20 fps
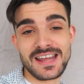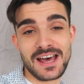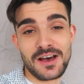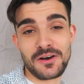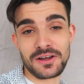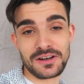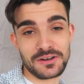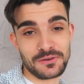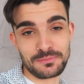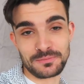
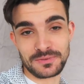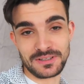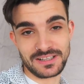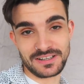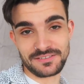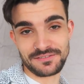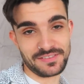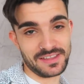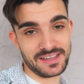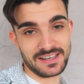now I don't
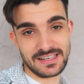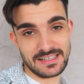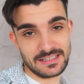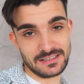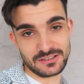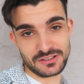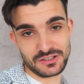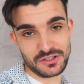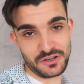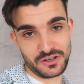believe that
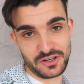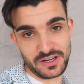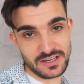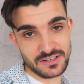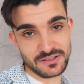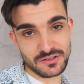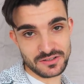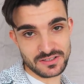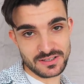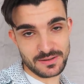it'll turn
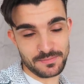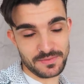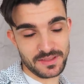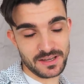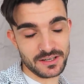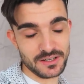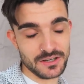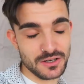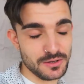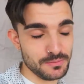into
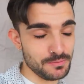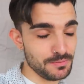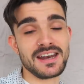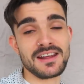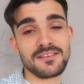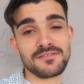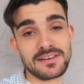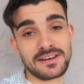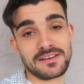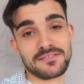something good. And
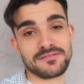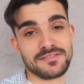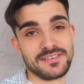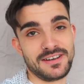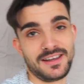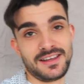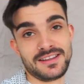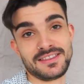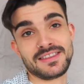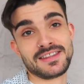even if
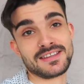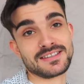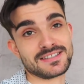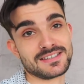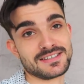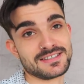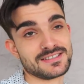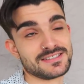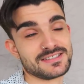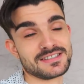not, this
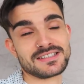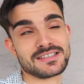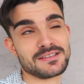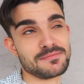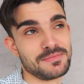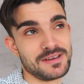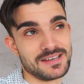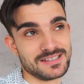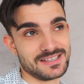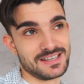is the
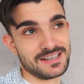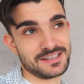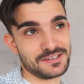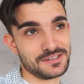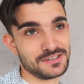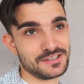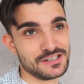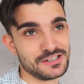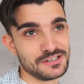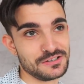best I
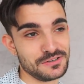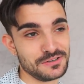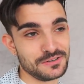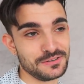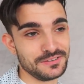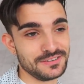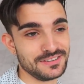could do.